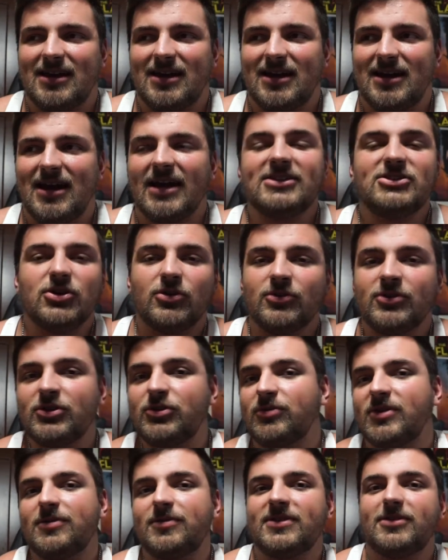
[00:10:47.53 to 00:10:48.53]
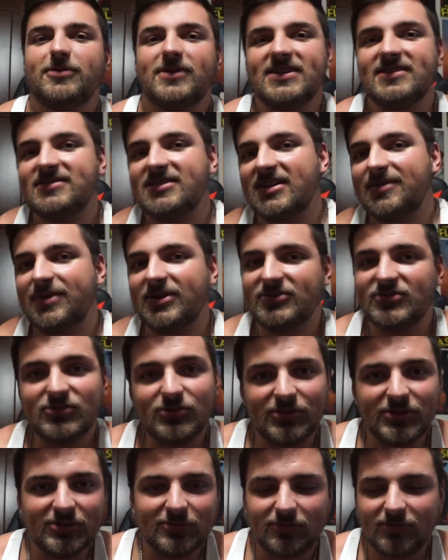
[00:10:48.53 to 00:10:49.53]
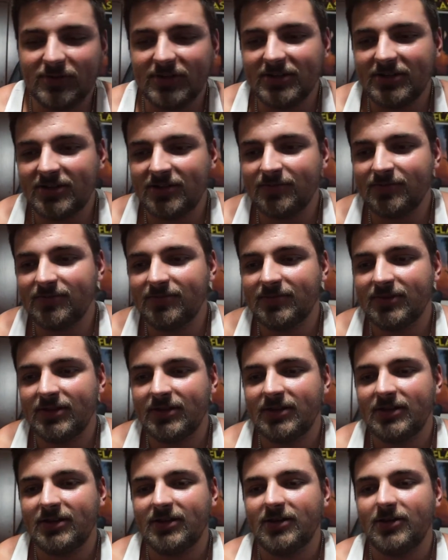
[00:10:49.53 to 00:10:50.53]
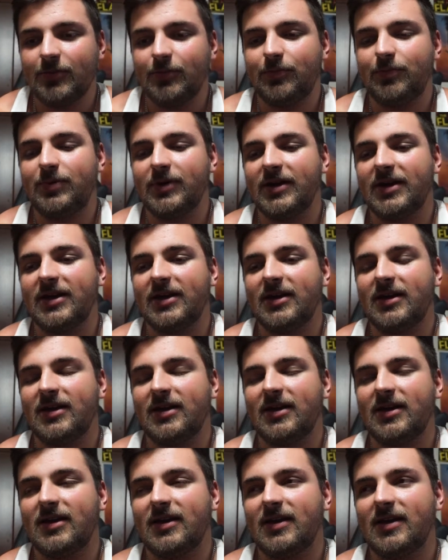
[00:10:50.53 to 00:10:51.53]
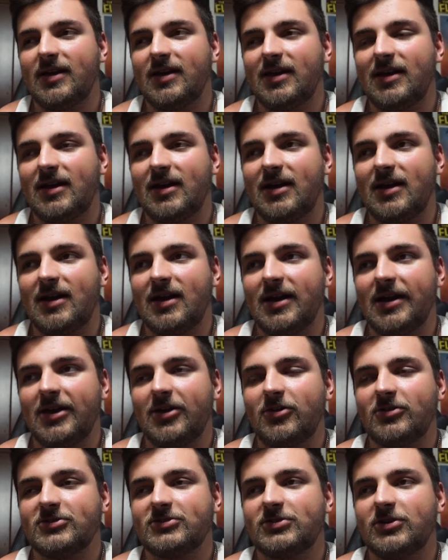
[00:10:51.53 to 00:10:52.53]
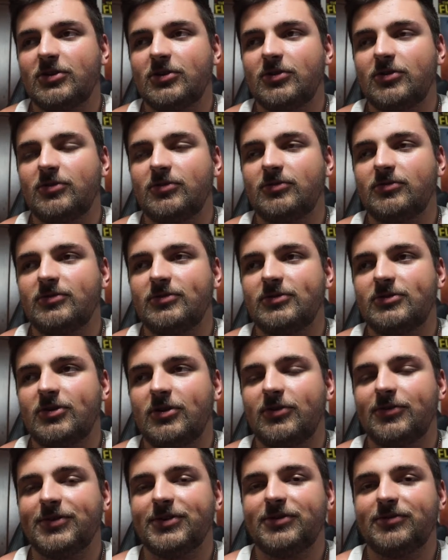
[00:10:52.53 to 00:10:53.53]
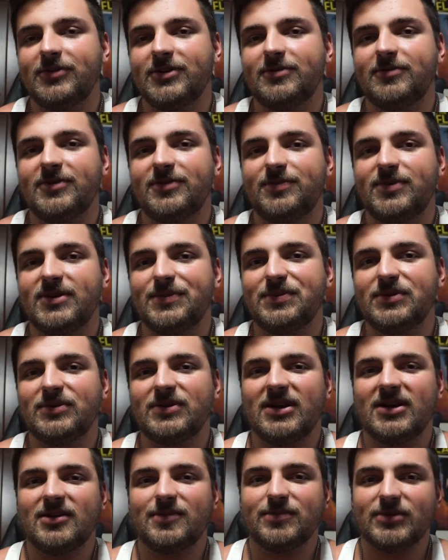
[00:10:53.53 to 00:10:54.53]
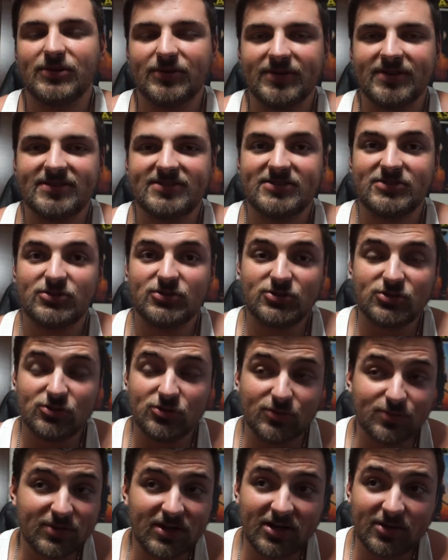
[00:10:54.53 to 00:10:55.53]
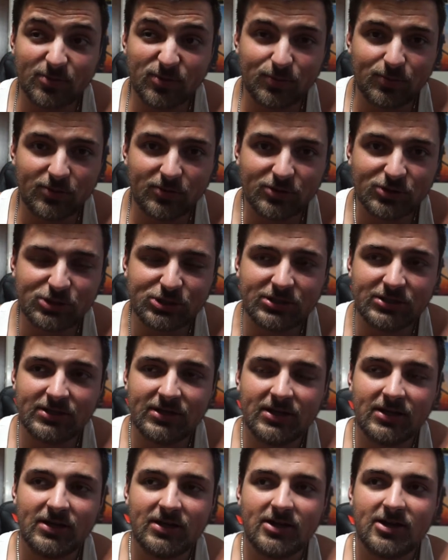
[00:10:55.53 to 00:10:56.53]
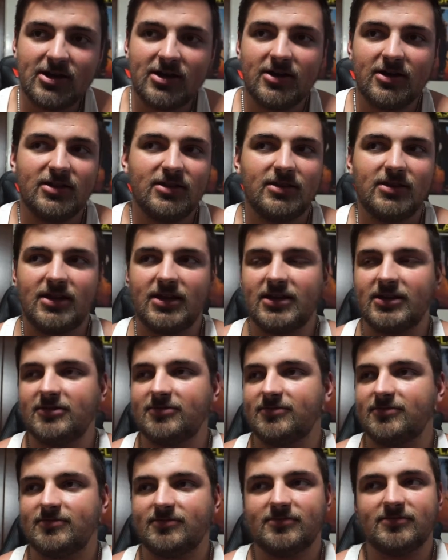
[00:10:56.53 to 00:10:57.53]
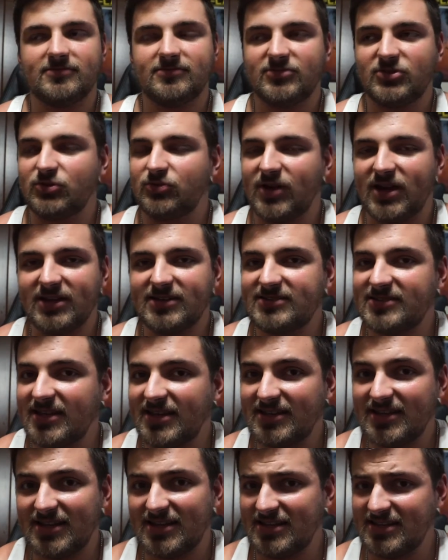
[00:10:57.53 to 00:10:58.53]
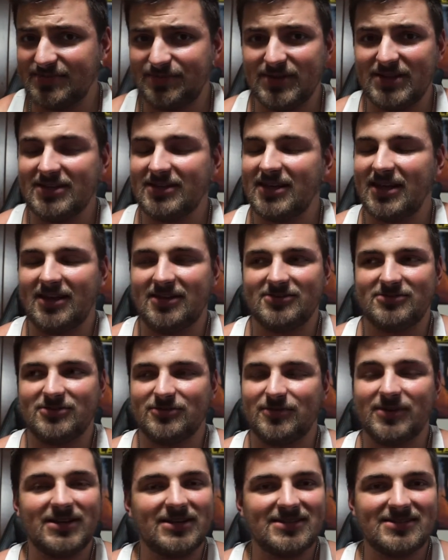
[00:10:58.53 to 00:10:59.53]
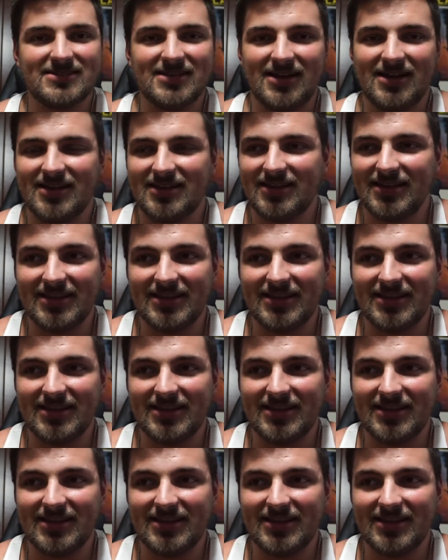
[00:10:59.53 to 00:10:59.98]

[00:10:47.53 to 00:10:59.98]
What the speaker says: I don't agree with what he said about screw your freedom, but I also don't agree with people kind of blowing this super out of proportion. Like, Greg saying that he's being canceled when he's not.